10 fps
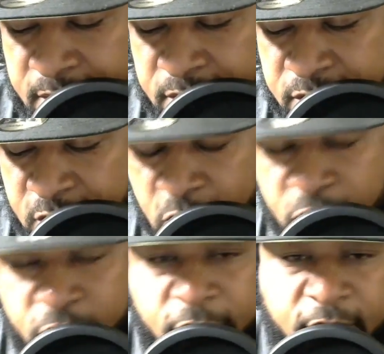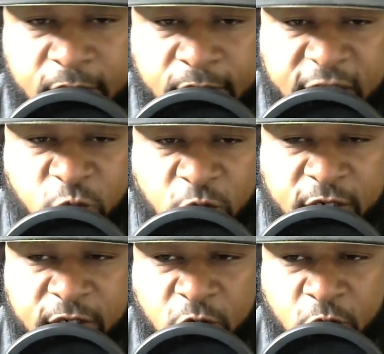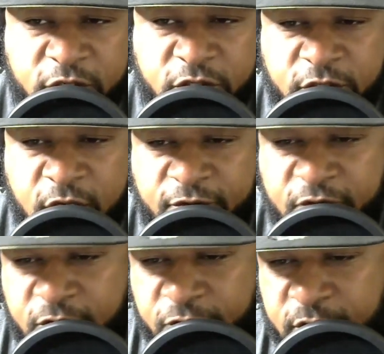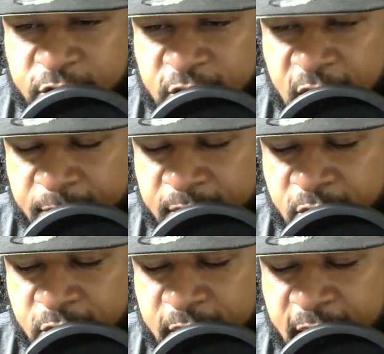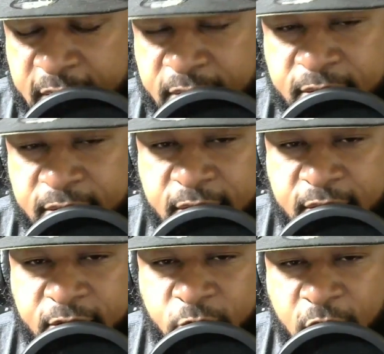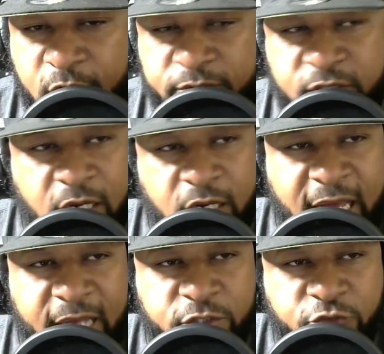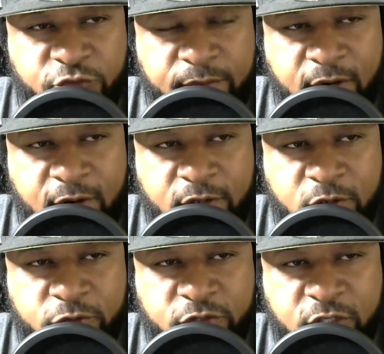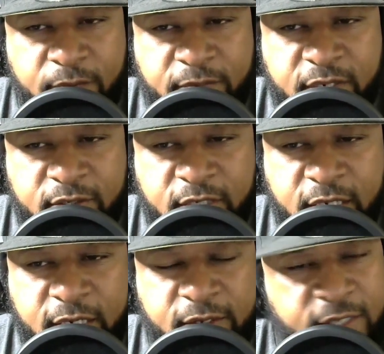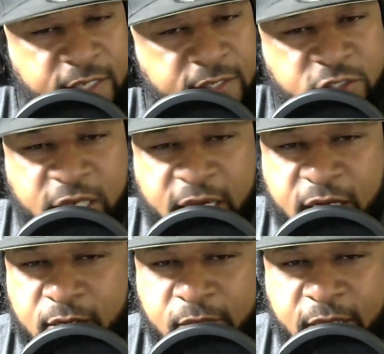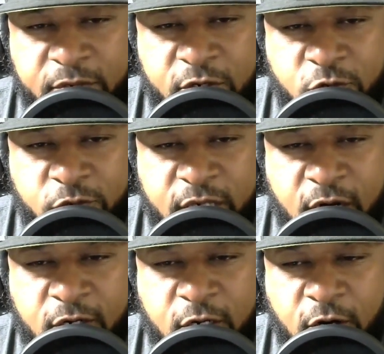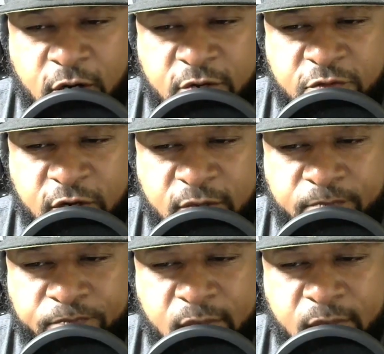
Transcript: So that's one of the questions. Y'all feel free to chime in on that. Welcome to the live stream. All those is coming. Hit the chat up. Let me know where y'all calling from.